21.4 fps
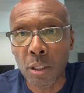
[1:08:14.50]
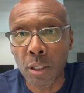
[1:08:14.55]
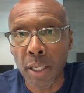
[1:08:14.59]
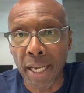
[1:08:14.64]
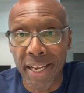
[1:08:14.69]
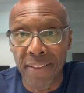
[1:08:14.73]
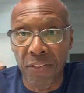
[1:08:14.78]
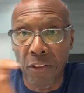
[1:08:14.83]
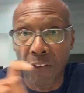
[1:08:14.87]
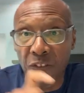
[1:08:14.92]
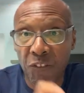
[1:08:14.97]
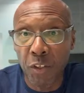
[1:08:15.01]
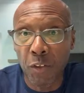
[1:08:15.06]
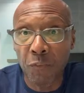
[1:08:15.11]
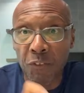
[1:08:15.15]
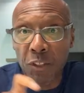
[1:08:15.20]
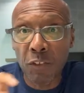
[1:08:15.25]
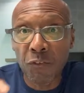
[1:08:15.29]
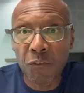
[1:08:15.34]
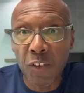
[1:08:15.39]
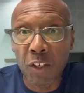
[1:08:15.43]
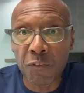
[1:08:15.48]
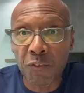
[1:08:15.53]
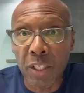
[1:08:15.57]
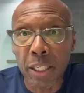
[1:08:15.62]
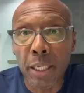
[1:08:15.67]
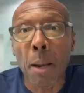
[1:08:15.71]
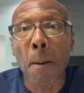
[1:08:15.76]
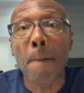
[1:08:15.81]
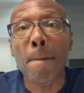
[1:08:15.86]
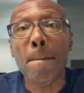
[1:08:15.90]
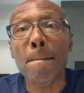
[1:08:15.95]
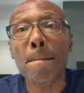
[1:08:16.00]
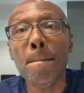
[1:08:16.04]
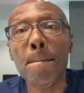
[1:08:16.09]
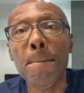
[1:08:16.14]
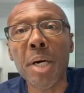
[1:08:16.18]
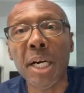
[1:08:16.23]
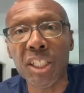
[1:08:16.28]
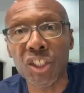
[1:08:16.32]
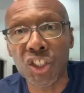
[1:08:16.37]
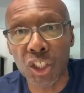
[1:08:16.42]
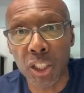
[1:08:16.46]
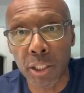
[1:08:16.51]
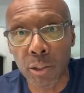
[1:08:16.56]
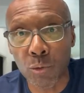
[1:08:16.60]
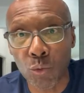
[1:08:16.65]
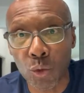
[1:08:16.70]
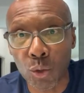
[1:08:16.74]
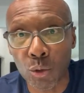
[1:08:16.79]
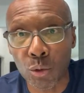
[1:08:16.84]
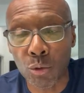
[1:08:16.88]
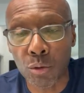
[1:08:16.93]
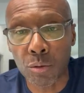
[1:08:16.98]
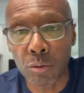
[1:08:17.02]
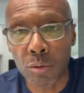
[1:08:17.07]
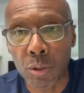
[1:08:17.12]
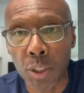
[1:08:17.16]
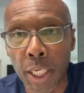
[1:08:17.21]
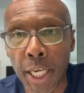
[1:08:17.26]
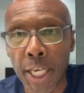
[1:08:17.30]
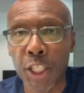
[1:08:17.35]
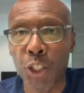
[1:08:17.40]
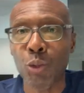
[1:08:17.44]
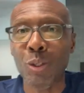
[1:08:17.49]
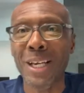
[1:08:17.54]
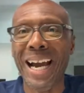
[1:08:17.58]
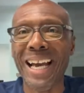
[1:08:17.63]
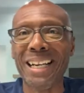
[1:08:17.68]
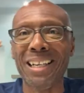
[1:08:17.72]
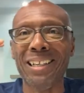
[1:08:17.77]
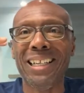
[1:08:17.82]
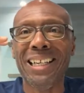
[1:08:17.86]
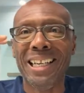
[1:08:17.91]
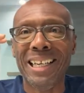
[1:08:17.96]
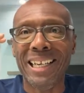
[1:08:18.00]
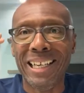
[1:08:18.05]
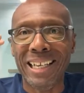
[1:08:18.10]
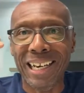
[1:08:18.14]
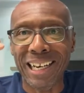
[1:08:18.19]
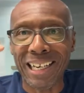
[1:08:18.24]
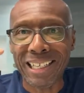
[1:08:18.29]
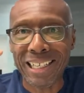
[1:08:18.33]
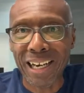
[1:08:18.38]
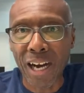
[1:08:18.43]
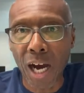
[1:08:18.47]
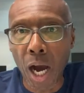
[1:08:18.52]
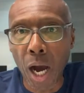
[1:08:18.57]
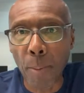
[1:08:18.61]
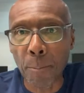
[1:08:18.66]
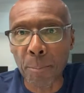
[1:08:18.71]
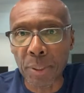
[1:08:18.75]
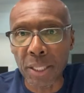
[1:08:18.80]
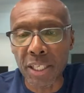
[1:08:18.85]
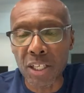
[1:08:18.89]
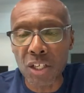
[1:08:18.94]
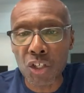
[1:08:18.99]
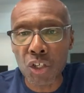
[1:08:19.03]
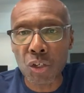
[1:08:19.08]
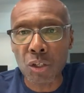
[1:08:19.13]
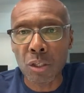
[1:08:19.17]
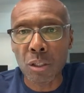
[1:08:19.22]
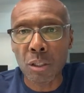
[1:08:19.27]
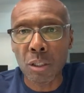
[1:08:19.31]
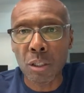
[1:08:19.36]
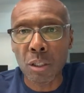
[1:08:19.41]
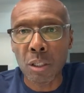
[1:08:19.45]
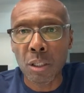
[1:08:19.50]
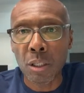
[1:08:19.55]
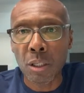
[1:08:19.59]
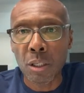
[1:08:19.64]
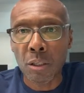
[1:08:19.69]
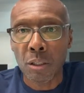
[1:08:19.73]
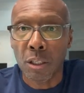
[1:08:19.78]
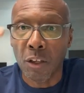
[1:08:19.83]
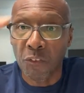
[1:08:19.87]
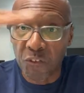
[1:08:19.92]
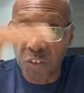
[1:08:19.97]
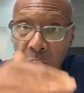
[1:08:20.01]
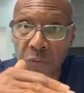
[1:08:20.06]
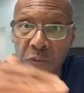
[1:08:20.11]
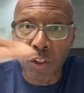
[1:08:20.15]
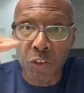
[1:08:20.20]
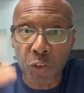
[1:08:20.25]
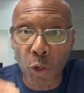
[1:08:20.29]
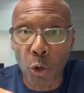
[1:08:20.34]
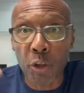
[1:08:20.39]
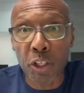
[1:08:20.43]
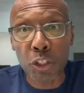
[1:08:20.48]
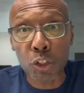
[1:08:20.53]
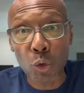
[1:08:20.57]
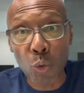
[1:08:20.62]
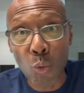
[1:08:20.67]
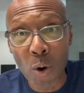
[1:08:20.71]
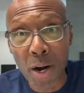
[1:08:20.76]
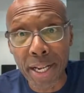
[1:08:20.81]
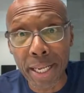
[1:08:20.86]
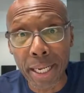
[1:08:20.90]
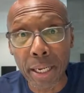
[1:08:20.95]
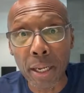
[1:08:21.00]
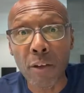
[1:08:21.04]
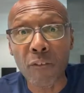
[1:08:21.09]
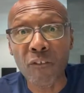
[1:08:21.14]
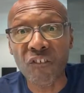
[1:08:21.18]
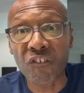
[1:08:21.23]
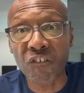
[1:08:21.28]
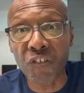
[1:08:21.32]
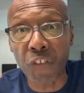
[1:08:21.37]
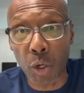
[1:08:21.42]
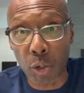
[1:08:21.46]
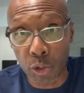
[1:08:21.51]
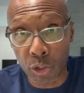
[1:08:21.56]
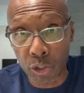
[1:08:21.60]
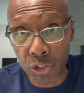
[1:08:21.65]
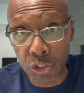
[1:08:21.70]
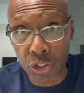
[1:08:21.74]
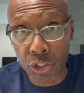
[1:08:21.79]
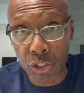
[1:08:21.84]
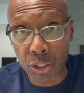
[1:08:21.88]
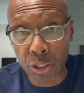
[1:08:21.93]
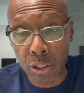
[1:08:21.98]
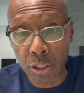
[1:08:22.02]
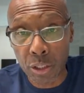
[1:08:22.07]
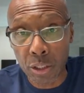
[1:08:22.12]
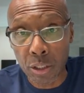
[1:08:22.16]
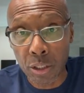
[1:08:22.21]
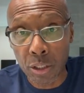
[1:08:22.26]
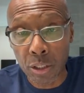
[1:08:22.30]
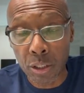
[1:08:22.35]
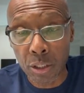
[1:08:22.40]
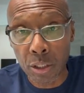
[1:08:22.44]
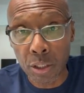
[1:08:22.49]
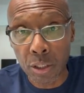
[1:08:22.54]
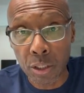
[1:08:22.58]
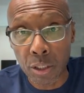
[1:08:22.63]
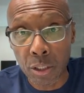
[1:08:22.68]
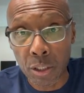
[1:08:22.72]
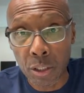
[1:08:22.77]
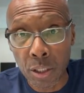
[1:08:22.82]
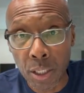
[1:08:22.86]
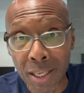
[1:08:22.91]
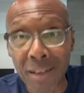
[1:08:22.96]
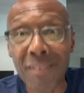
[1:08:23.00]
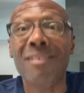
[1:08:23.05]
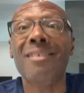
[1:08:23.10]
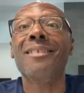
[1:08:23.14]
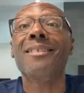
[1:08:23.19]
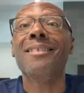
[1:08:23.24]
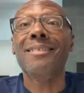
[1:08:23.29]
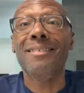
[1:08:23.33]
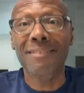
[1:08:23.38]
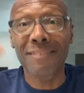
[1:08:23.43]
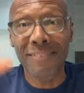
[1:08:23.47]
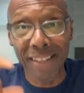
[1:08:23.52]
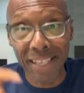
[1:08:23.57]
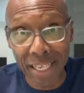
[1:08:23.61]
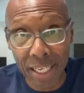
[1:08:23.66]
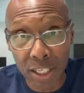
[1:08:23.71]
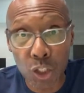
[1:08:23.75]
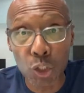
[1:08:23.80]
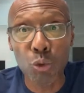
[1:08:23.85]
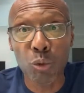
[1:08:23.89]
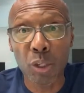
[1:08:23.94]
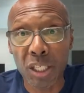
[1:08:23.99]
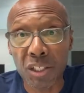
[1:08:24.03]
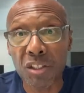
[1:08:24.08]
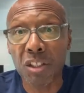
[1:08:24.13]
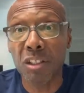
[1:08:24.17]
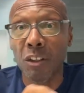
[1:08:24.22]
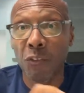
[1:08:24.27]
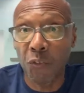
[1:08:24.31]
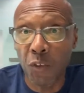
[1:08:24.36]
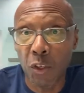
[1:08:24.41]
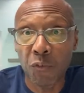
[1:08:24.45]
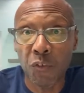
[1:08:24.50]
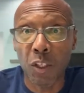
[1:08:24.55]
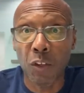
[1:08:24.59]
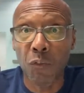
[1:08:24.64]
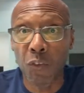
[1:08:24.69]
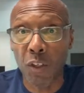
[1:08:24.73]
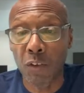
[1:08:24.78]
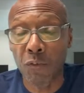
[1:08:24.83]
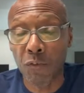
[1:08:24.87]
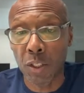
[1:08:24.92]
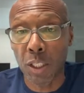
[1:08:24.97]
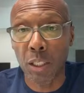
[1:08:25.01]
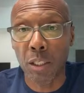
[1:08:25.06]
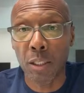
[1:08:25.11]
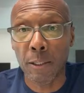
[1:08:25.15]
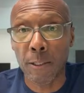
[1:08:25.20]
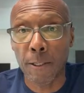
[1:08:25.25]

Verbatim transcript: and the 50 50 budgeting rule. You got to accomplish the 50 30 20 first then you get to the 50 50.